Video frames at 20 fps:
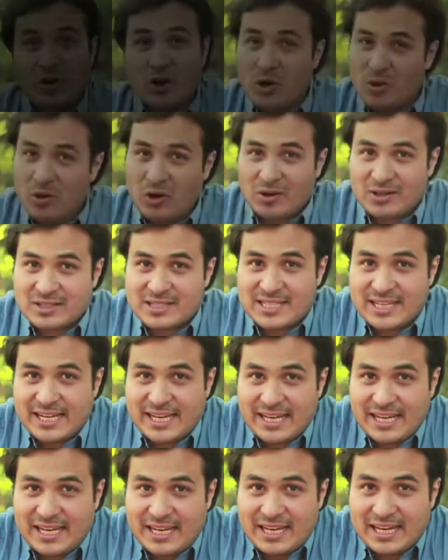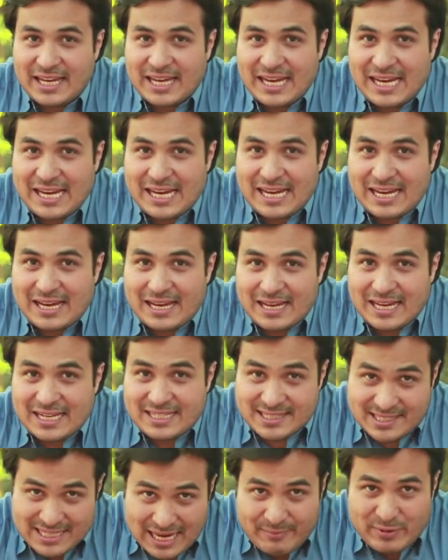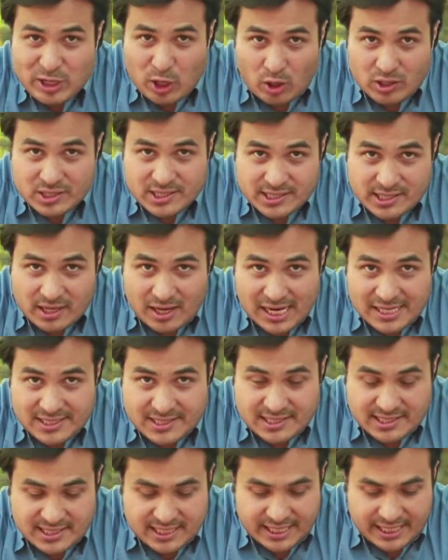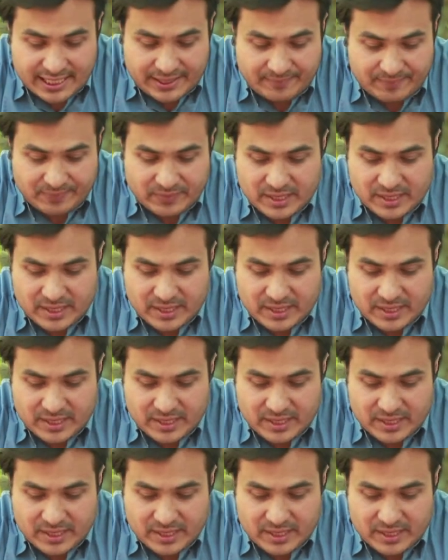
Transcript: Oolong tea is semi-oxidized tea.